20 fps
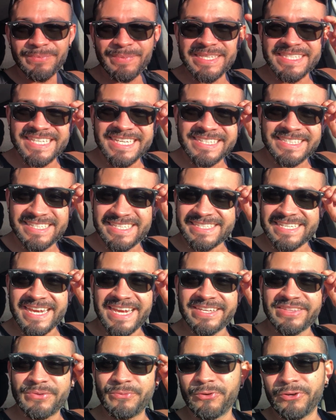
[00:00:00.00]
you can be the sexiest
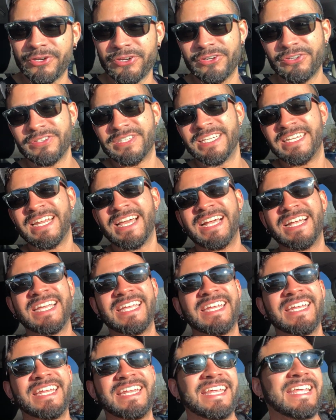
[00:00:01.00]
guy in the world and not
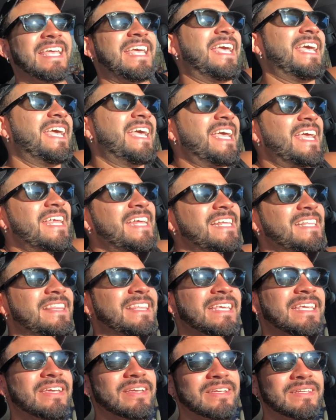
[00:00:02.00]
get
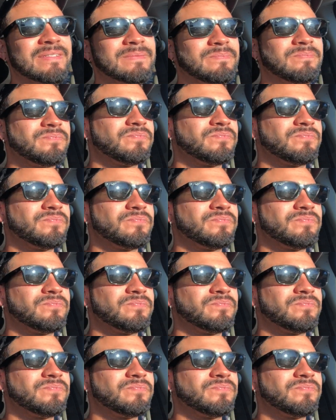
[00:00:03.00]
anything.